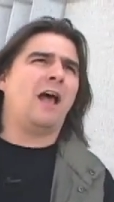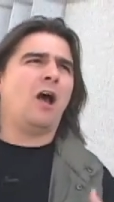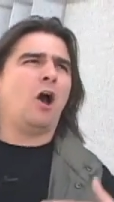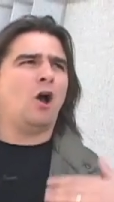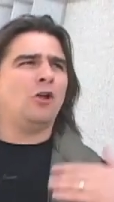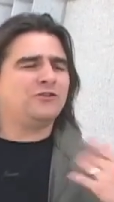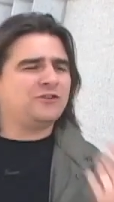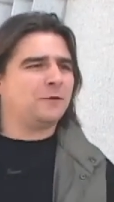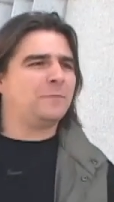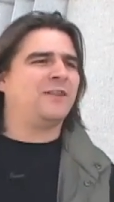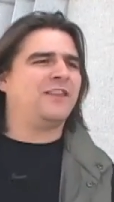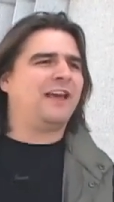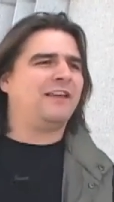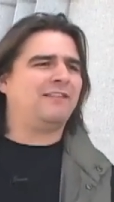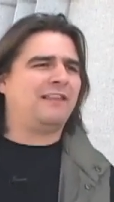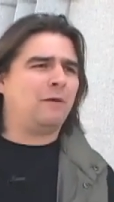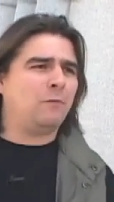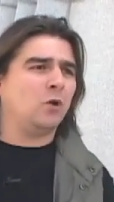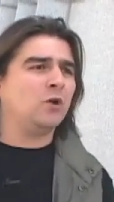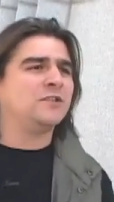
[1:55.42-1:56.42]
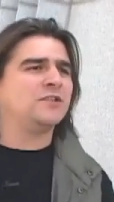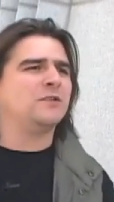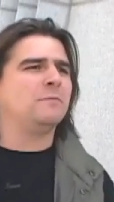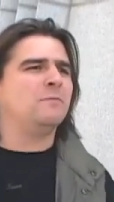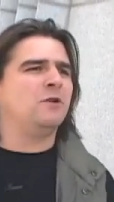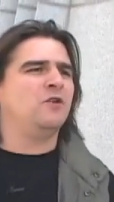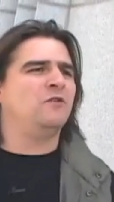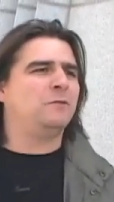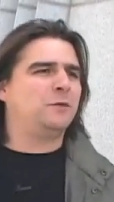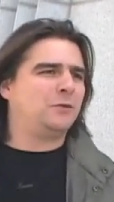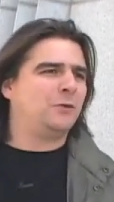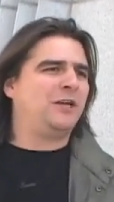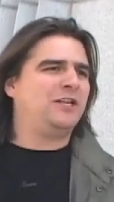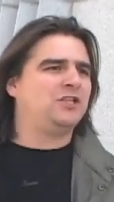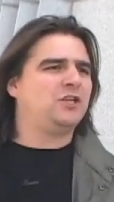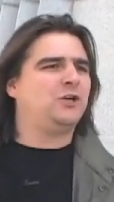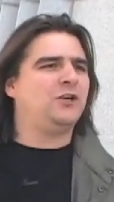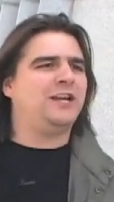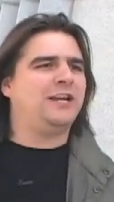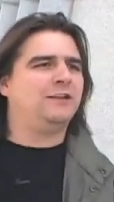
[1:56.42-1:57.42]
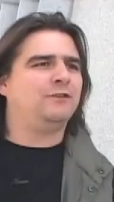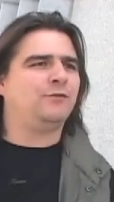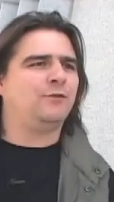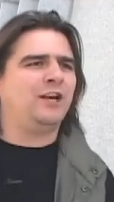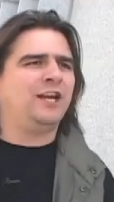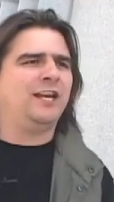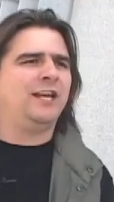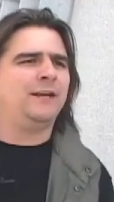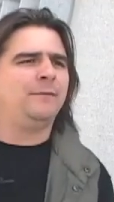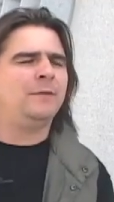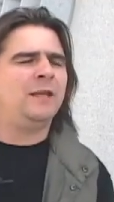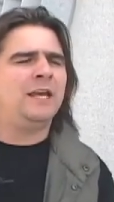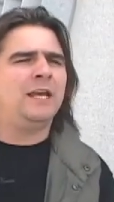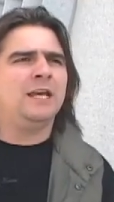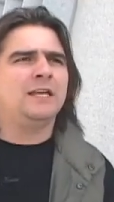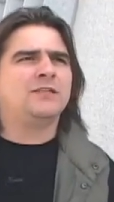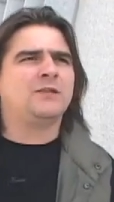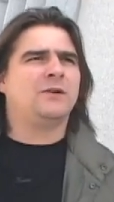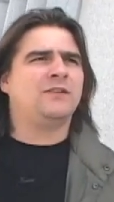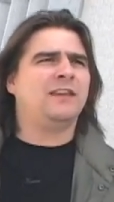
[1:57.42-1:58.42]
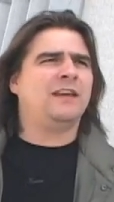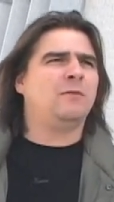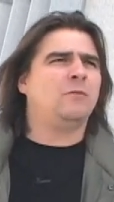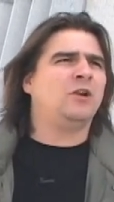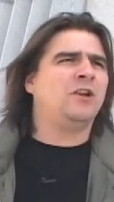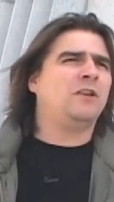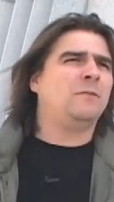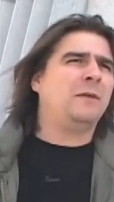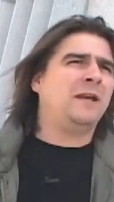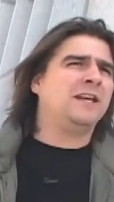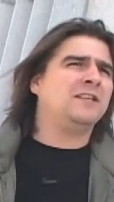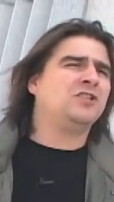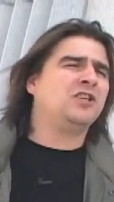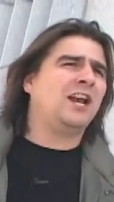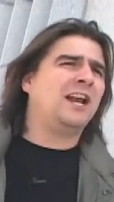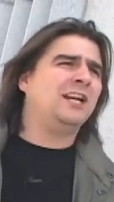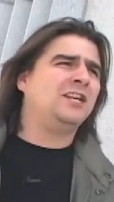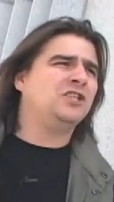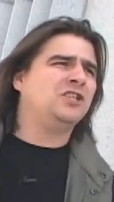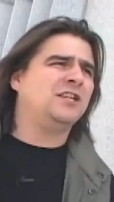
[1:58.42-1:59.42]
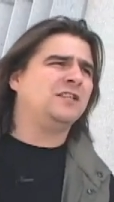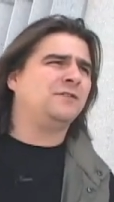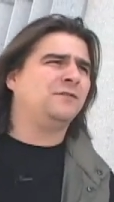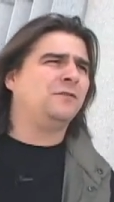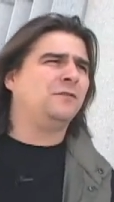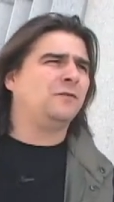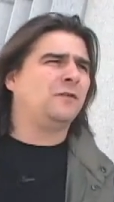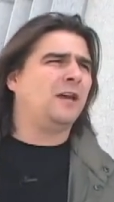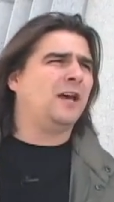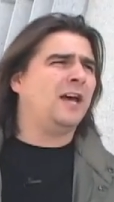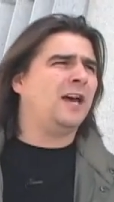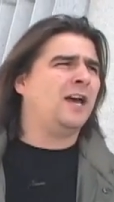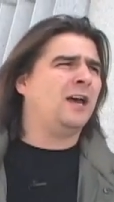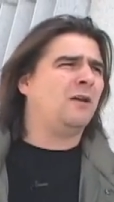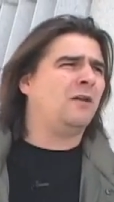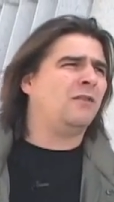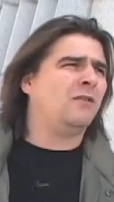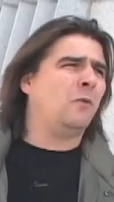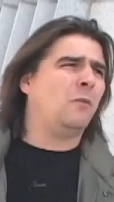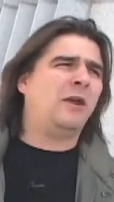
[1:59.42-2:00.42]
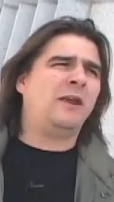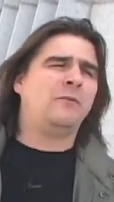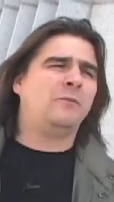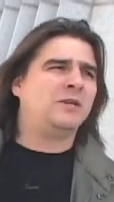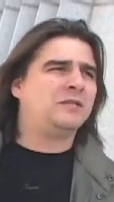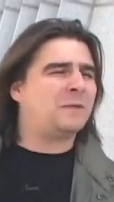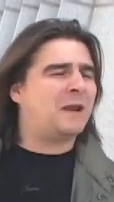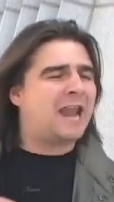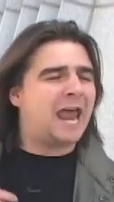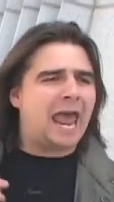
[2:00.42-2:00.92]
On top of that, there was the move between 2D and 3D. So I think one of the biggest challenges that we spent